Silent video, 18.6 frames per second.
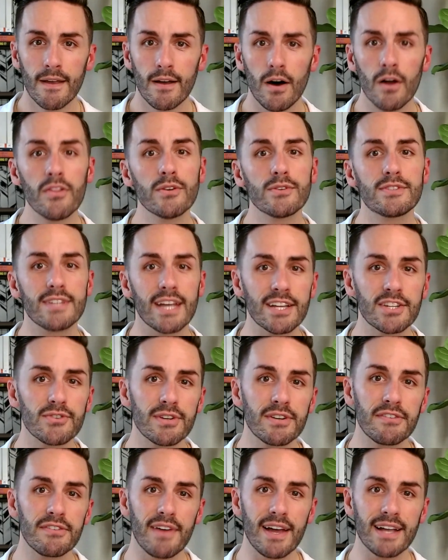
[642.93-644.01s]
Although
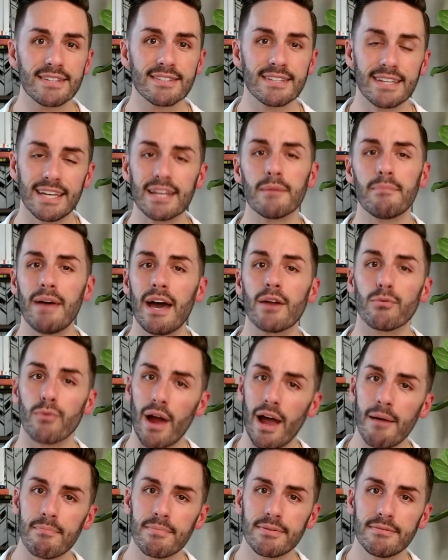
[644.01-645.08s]
saturated fats get a bad
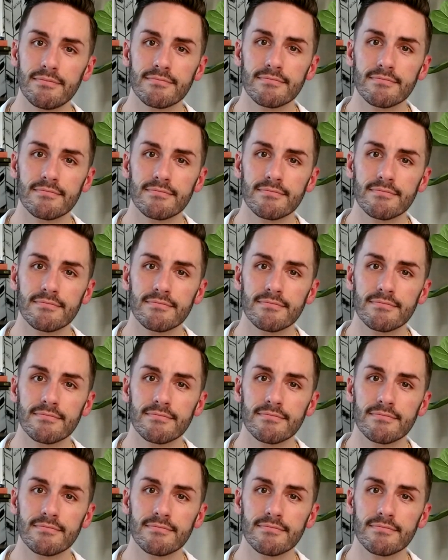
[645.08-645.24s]
rap,